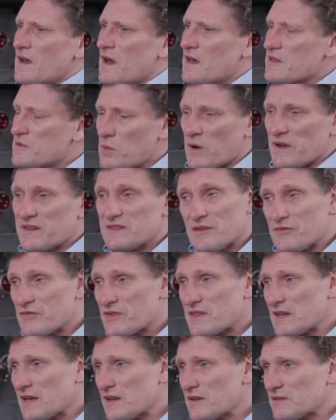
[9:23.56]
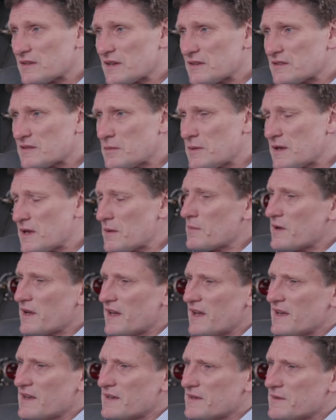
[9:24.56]
Otherwise, everything else has to be done by
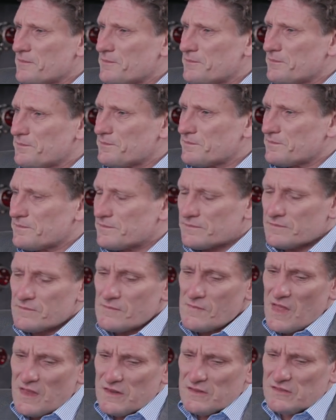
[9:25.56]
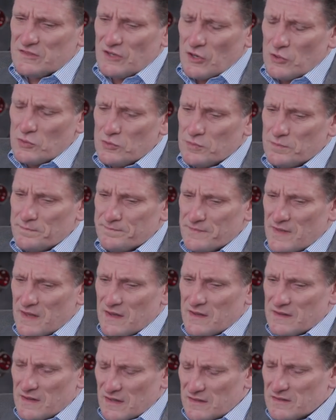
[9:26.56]
hand. So
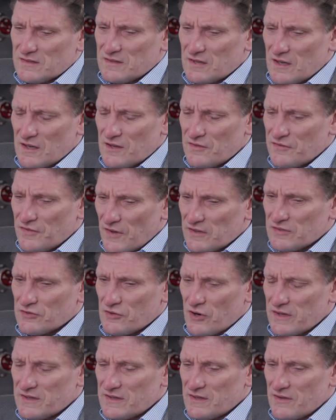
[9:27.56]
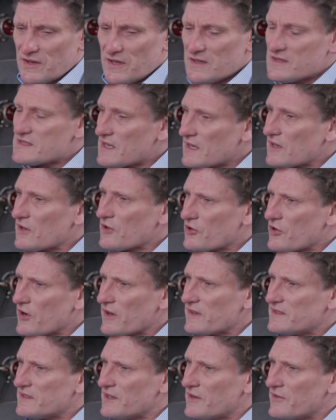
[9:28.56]
that's uh, first criteria. Second
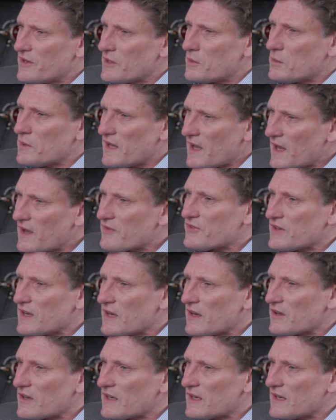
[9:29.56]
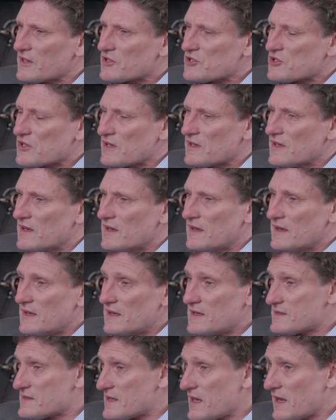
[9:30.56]
criteria we have in our collection
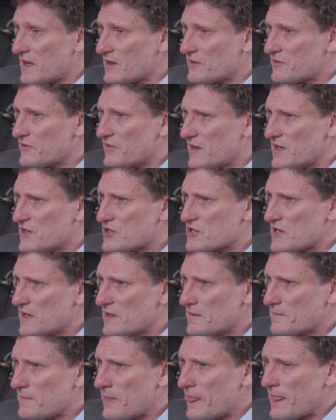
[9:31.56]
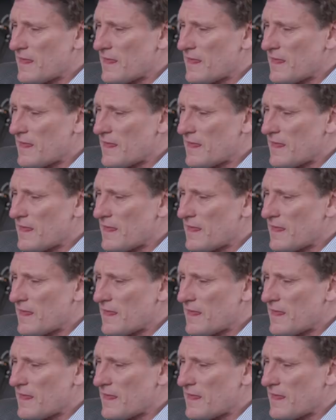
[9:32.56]
is the hand finishing.